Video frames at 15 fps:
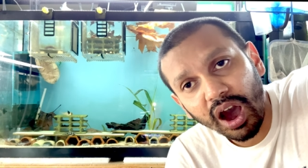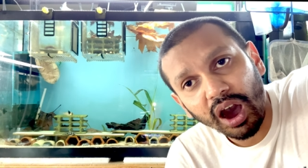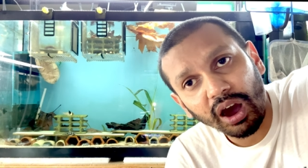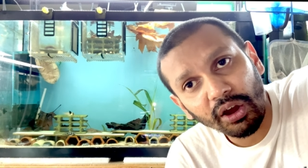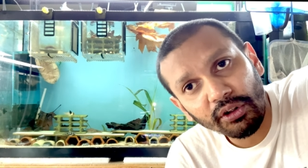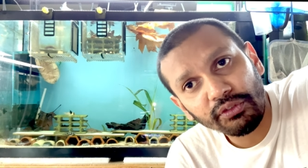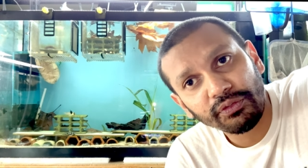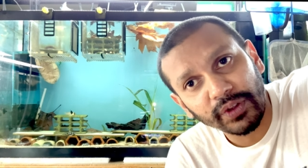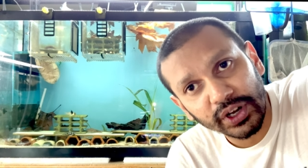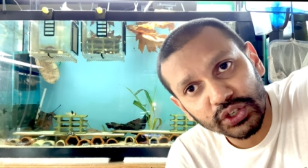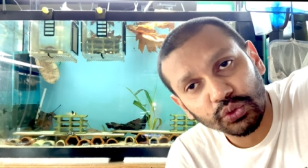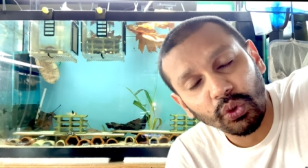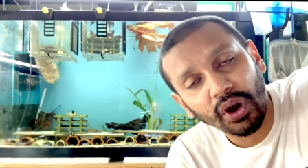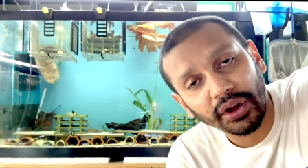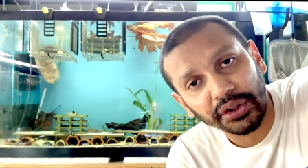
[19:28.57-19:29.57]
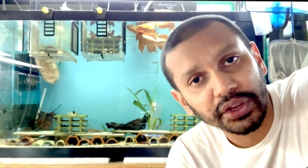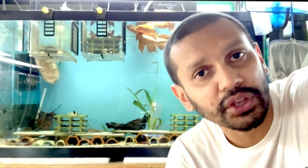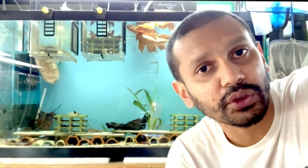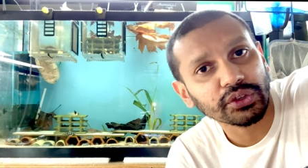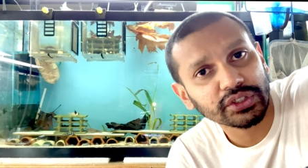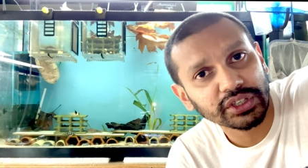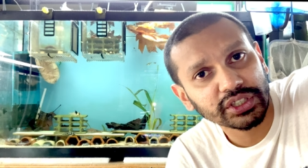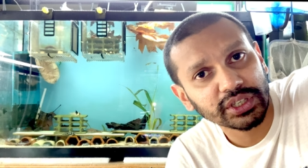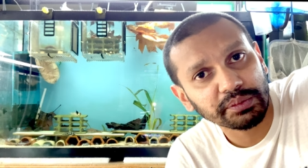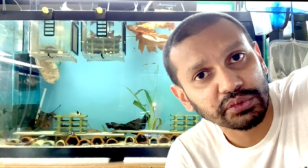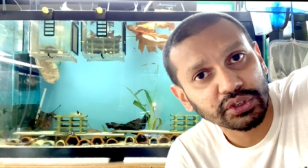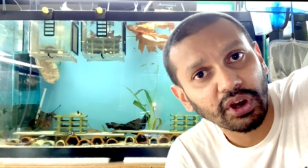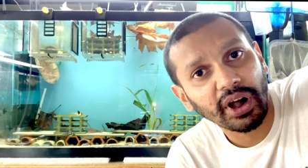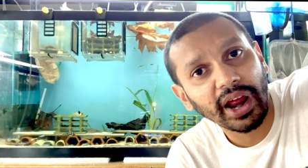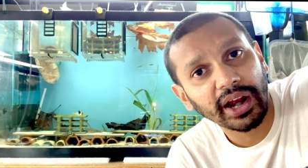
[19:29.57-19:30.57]
our freshwater
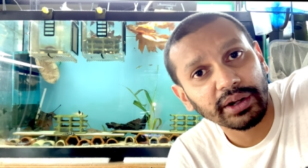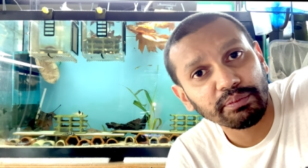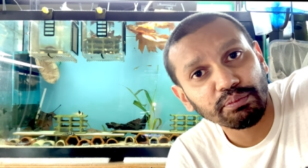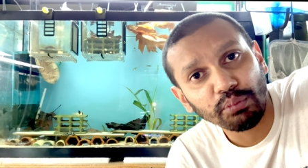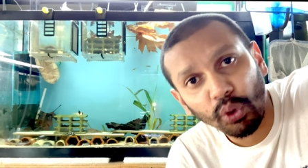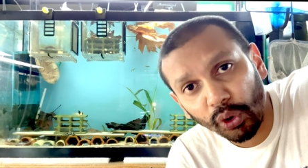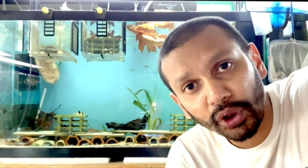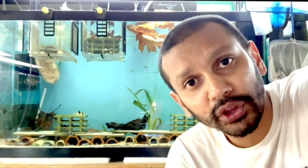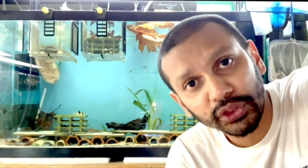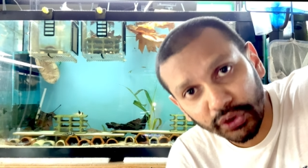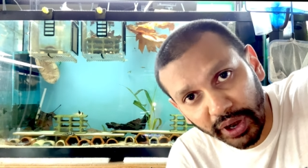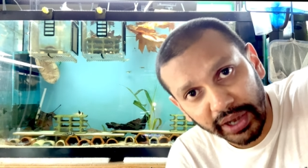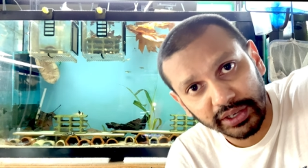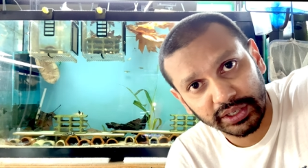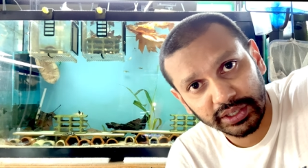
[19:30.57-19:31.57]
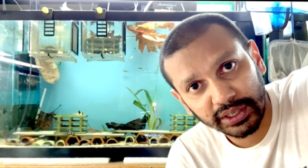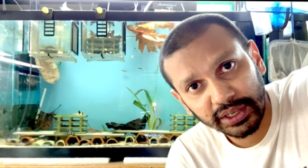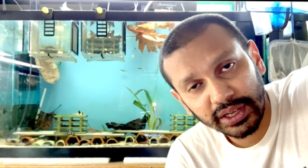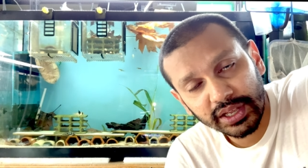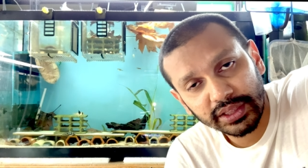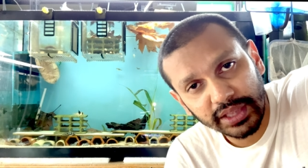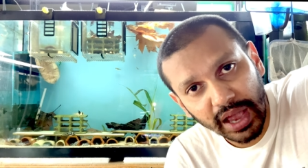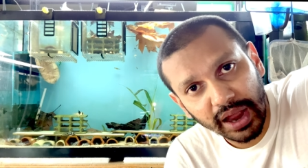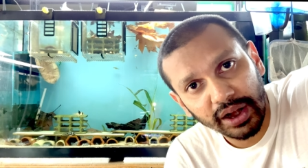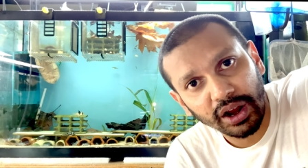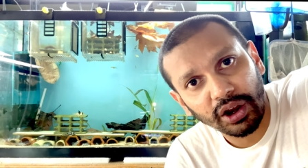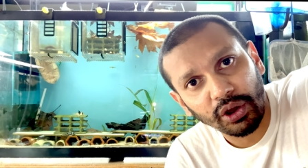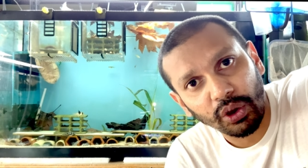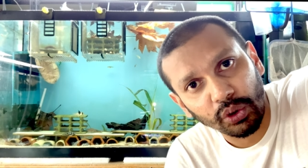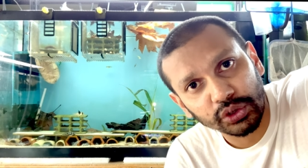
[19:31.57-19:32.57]
ecosystems are at more threat than
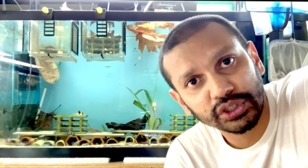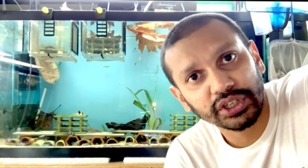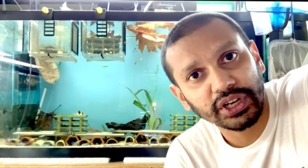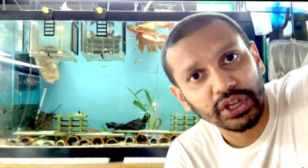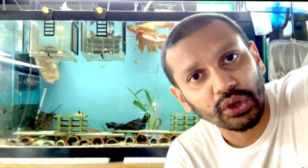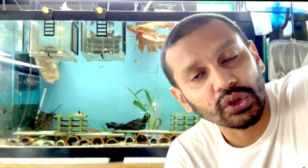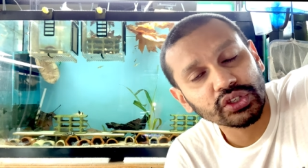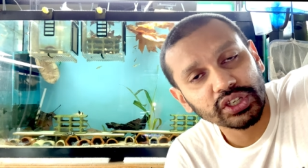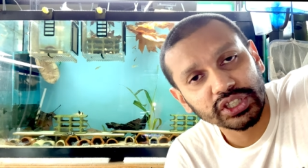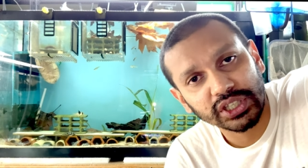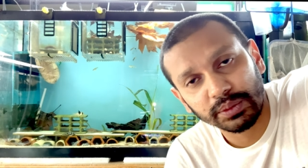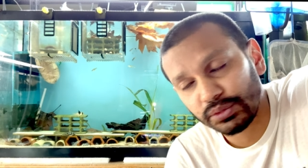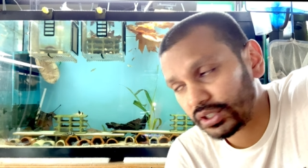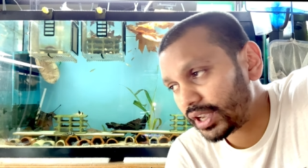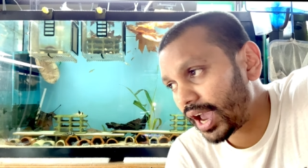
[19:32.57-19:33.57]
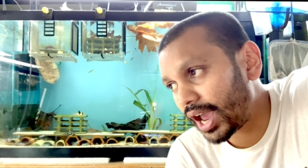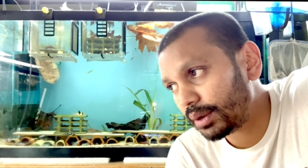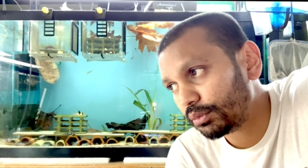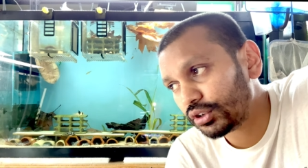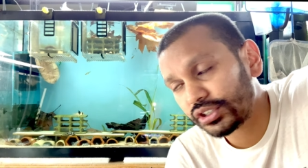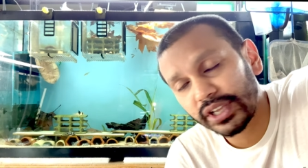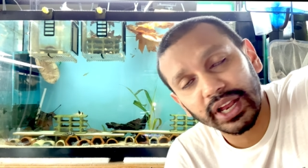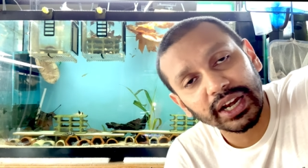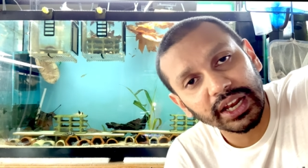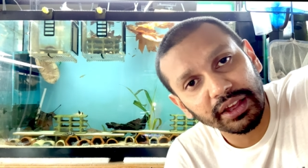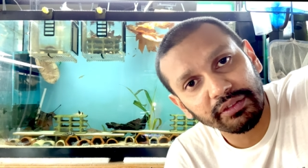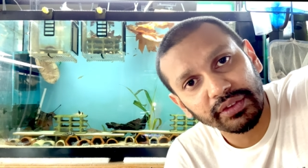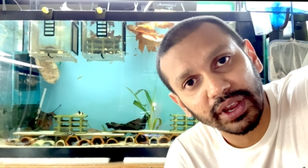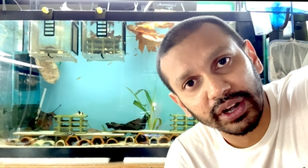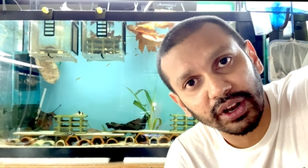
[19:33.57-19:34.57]
our ocean ecosystems. The animals that
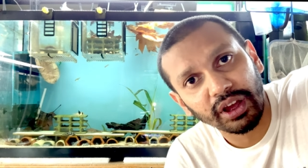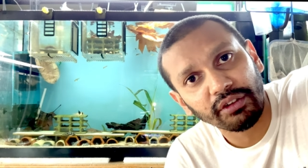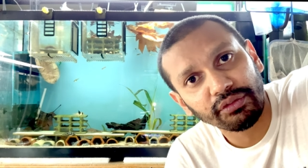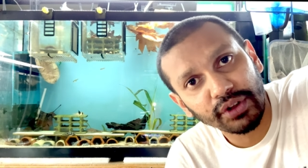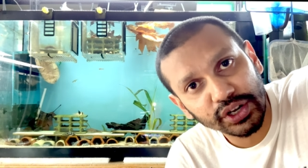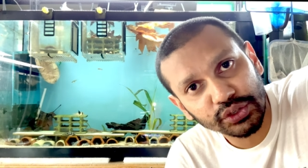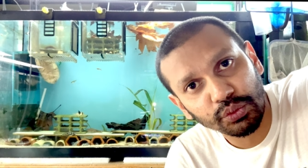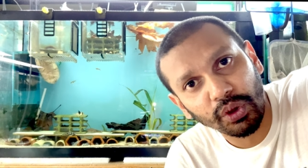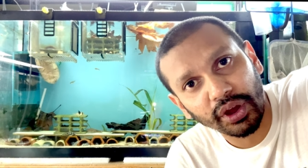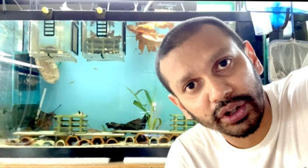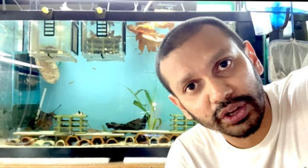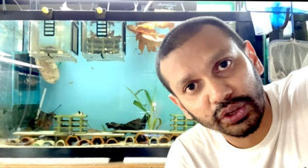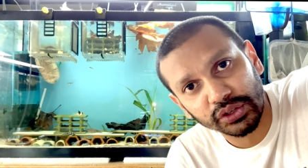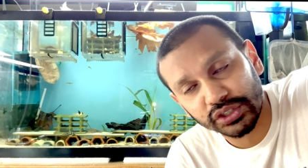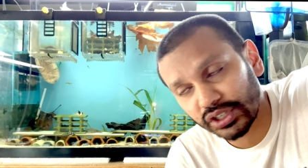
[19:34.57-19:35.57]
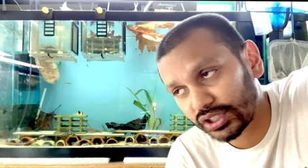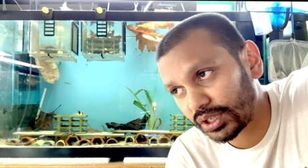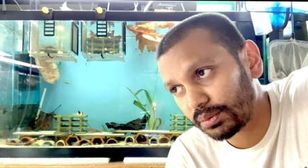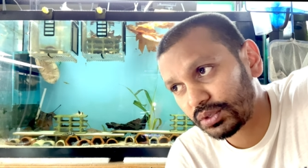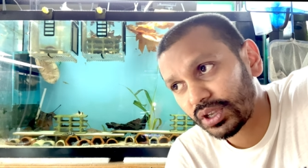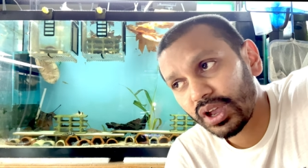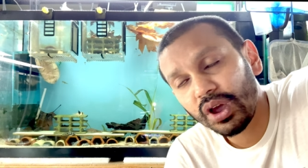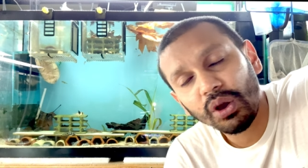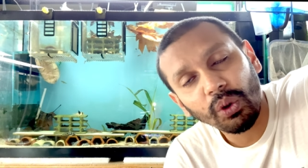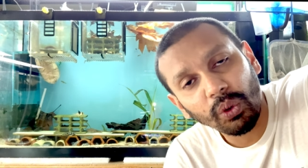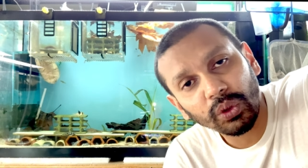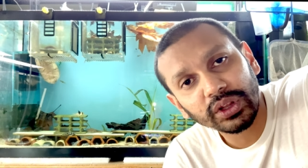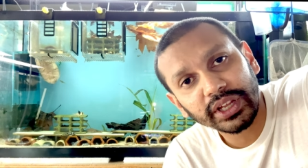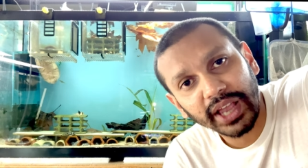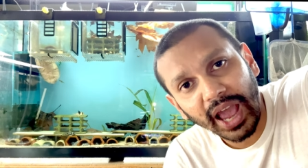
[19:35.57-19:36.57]
live in our freshwater ecosystems
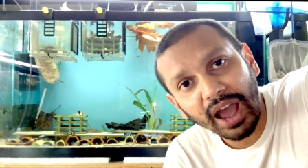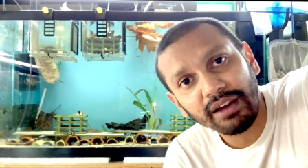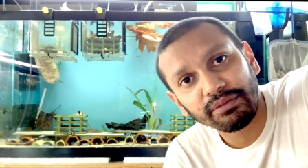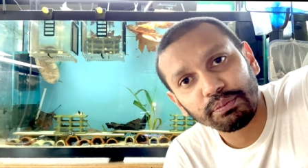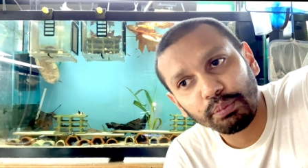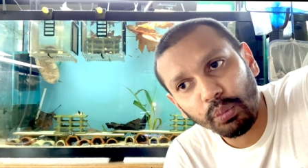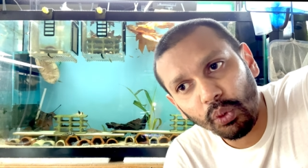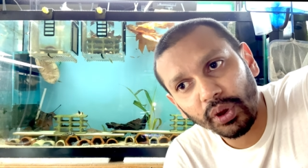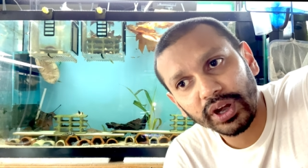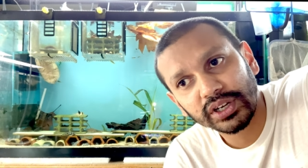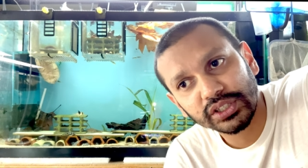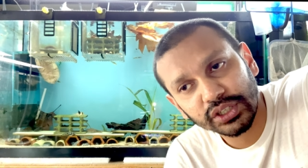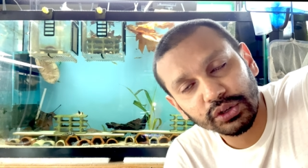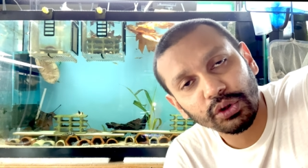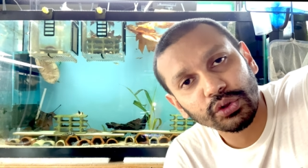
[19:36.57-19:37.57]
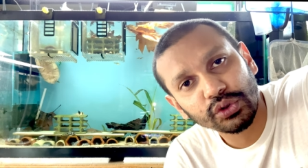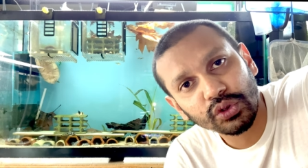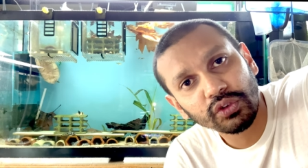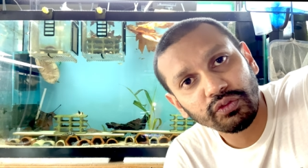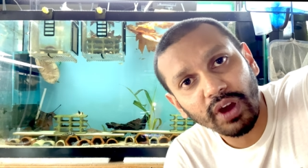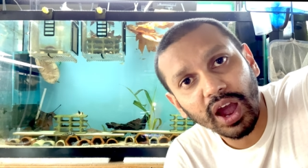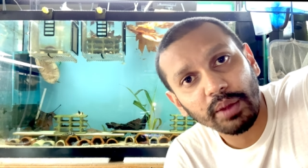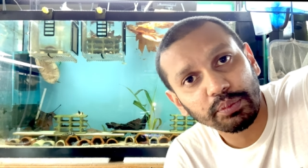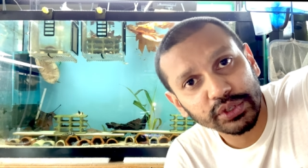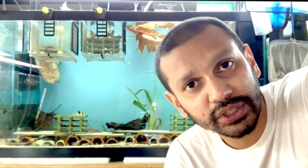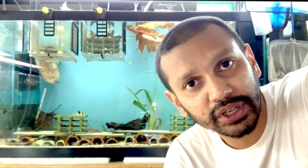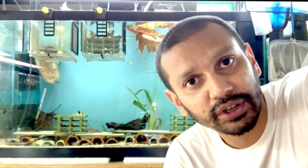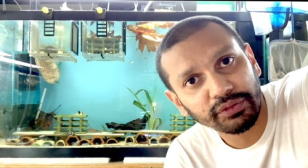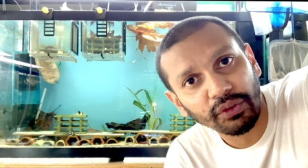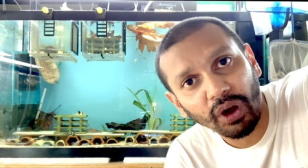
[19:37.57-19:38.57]
only have
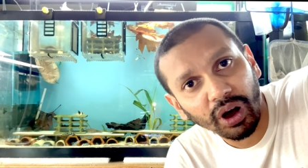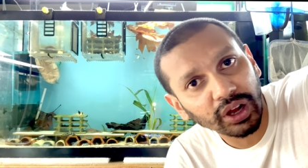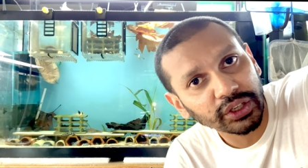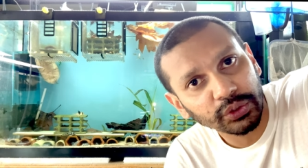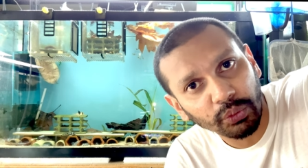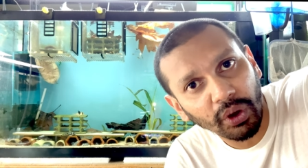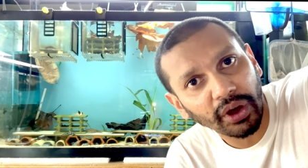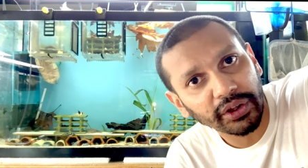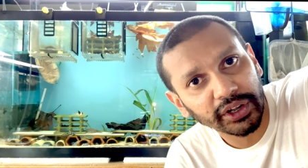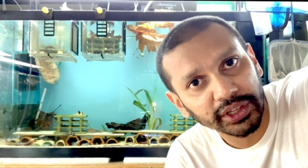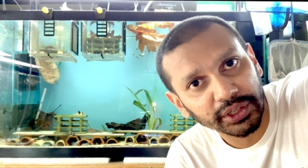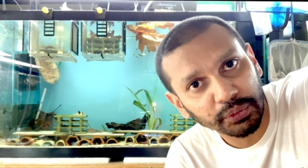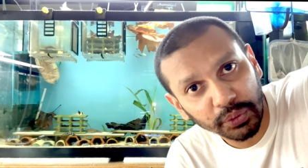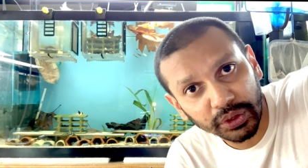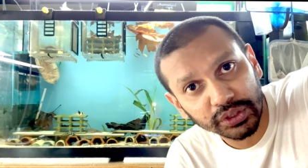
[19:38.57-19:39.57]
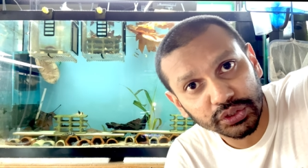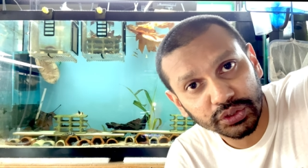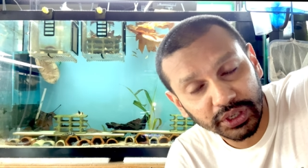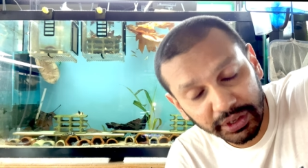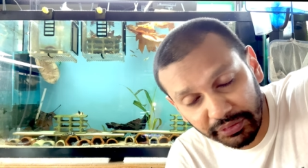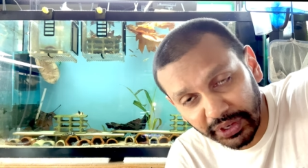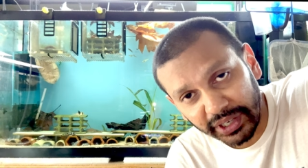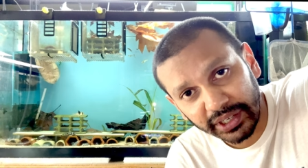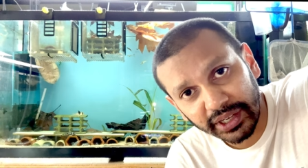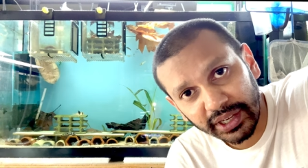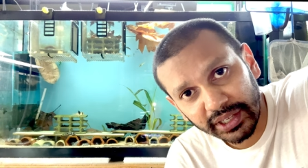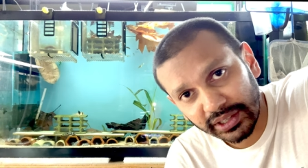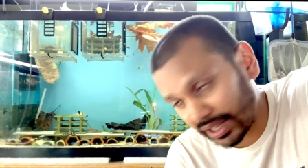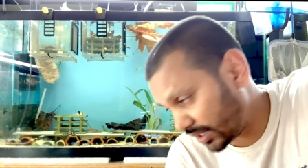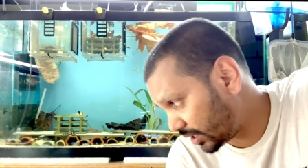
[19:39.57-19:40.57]
0.025% of all the water in the world to live in.
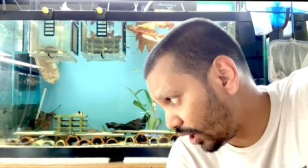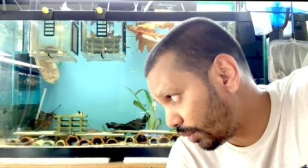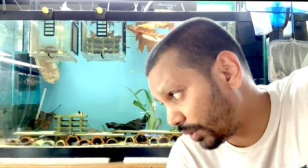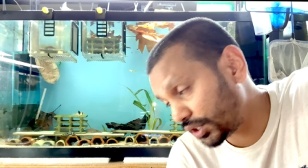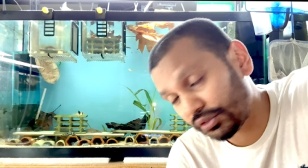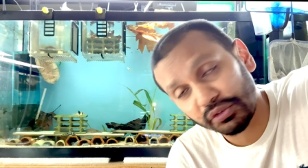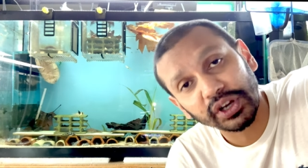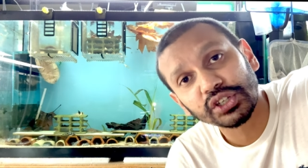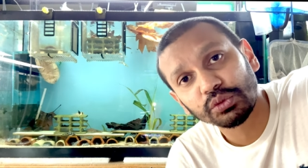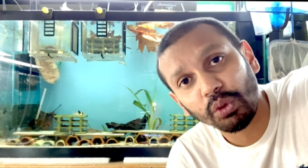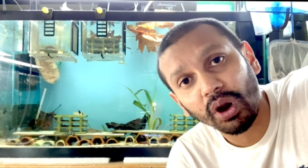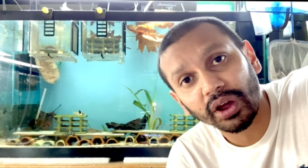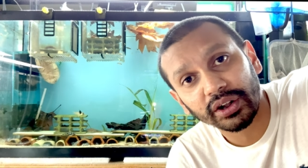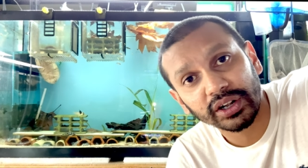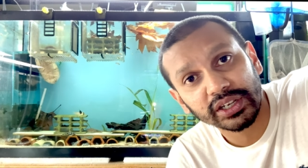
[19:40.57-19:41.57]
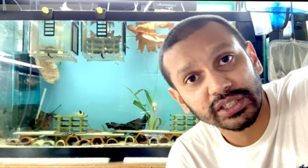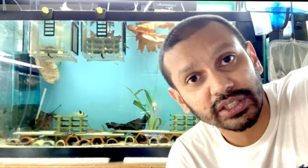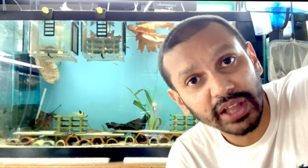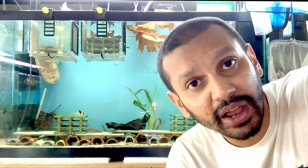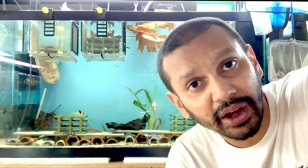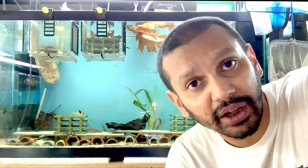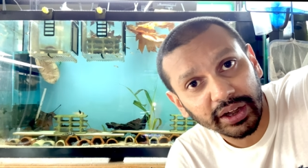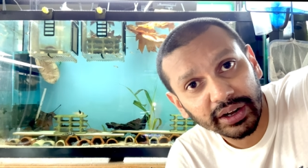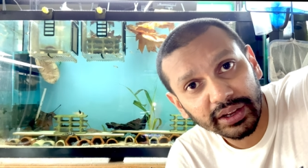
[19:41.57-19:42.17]
That's how much fresh water is there